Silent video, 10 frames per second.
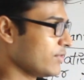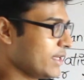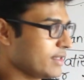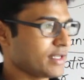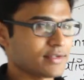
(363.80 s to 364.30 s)
we
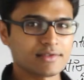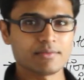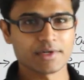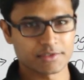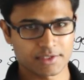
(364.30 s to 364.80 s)
can guess the
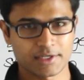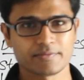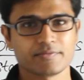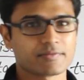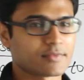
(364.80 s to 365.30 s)
burst
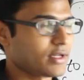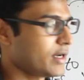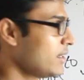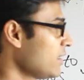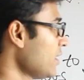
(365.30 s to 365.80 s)
time,
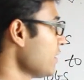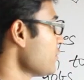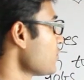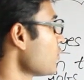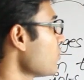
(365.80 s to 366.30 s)
right?
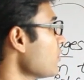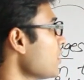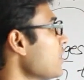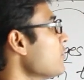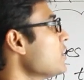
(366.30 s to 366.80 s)

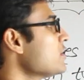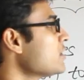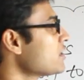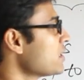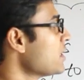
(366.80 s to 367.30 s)
So, you know,
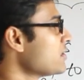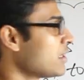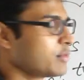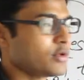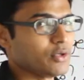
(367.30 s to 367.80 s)
it is
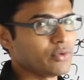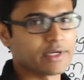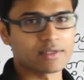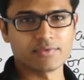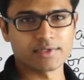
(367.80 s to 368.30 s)
up to you.
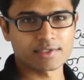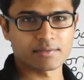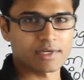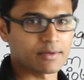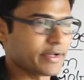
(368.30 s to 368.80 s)
You can fix
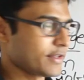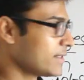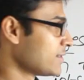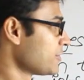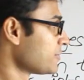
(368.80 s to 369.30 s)
some time like
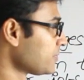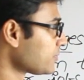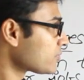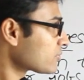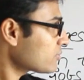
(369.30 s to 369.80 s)
this.
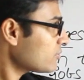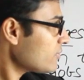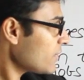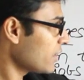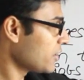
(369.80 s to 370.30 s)

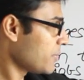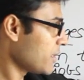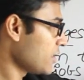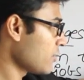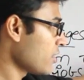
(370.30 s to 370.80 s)

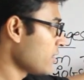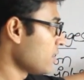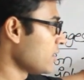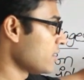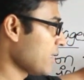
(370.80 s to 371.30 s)
Depending on
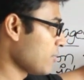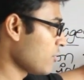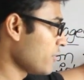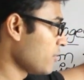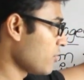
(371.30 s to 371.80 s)
the type
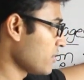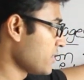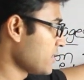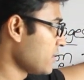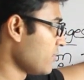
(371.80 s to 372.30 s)
of the
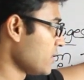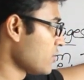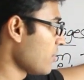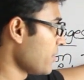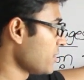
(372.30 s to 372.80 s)
process, if it
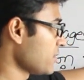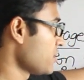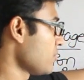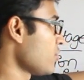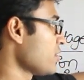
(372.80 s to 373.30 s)
is operating
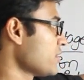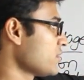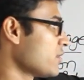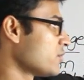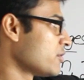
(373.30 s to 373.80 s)
system
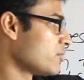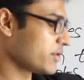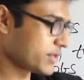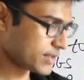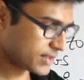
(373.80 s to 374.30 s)
process or user
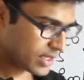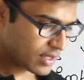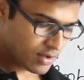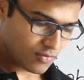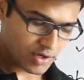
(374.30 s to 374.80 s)
process.
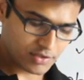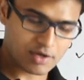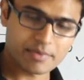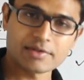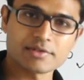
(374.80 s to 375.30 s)
What is
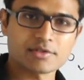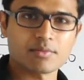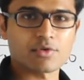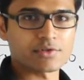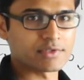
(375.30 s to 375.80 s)
operating
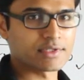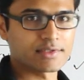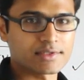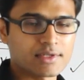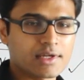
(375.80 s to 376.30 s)
system process
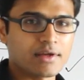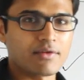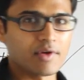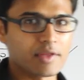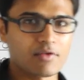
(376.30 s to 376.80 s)
is,
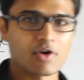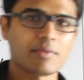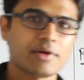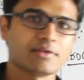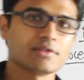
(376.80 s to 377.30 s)
whenever
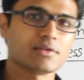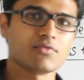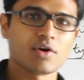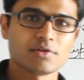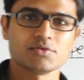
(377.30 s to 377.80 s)
operating
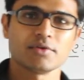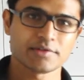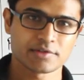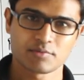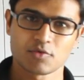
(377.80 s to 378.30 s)
system wants to
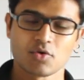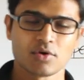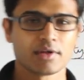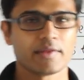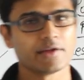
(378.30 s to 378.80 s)
run some
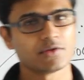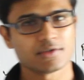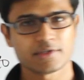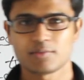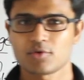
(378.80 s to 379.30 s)
code, that is
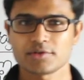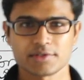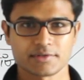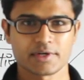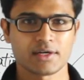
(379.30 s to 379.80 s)
also a
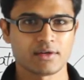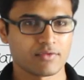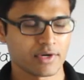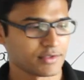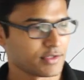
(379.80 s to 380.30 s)
process,
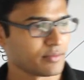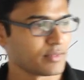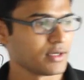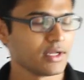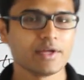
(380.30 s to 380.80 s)
right? For
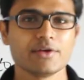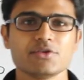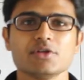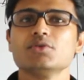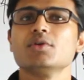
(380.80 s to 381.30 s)
example,
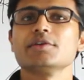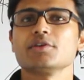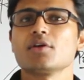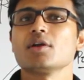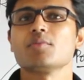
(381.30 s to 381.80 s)

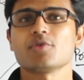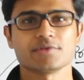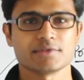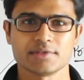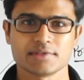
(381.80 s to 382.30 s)
schedulers are all
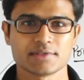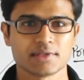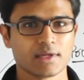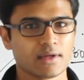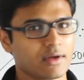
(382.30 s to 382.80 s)
process,
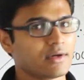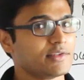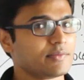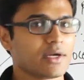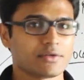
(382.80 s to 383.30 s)

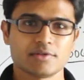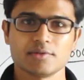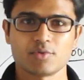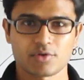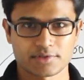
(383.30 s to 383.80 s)
dispatcher is
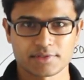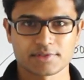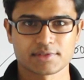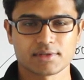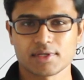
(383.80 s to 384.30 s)
a
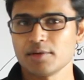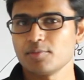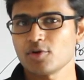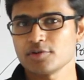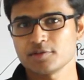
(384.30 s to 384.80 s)
process,
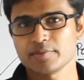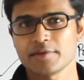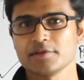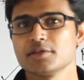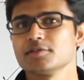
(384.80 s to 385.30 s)
and process
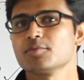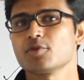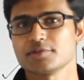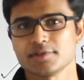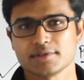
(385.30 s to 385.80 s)
manager is a
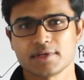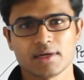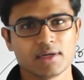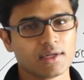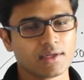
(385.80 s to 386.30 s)
process,
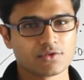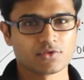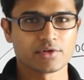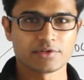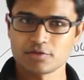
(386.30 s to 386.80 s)
right?
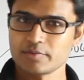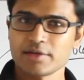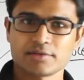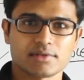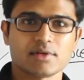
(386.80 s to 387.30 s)
So resource
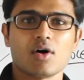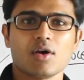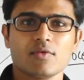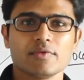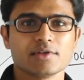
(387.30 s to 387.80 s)
manager,
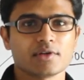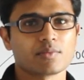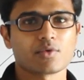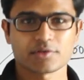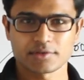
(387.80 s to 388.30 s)
all of these are
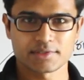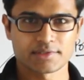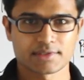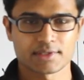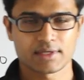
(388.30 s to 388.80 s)

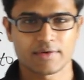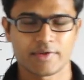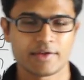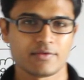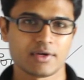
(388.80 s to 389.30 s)
processes.
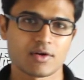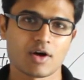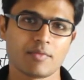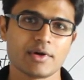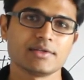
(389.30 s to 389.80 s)
Whenever
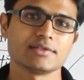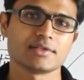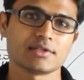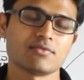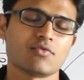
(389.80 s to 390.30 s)
operating
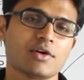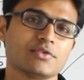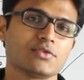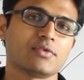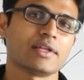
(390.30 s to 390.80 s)
system
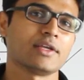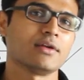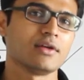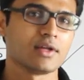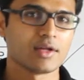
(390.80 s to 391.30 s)
wants to run
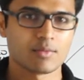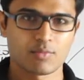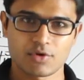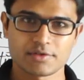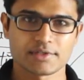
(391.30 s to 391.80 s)
a
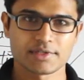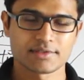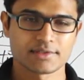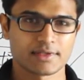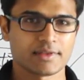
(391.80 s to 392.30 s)

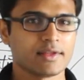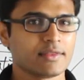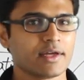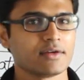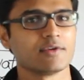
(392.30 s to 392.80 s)
process,
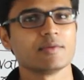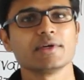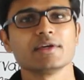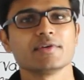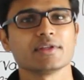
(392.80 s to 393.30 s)
then that will
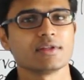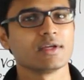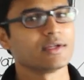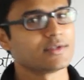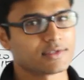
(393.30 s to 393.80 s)
be
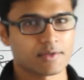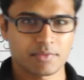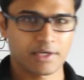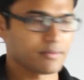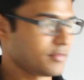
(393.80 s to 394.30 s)
given
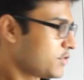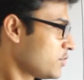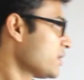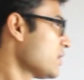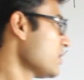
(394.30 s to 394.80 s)
some time.
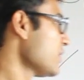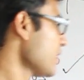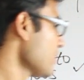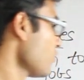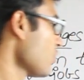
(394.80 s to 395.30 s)
So generally they
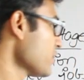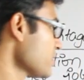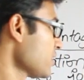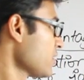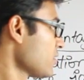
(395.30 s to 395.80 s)
run
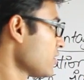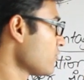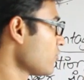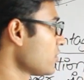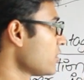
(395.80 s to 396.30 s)
faster,
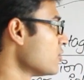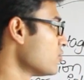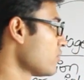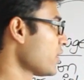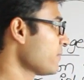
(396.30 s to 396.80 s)
therefore 3
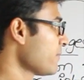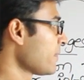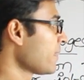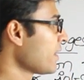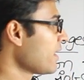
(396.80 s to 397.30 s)
to 5.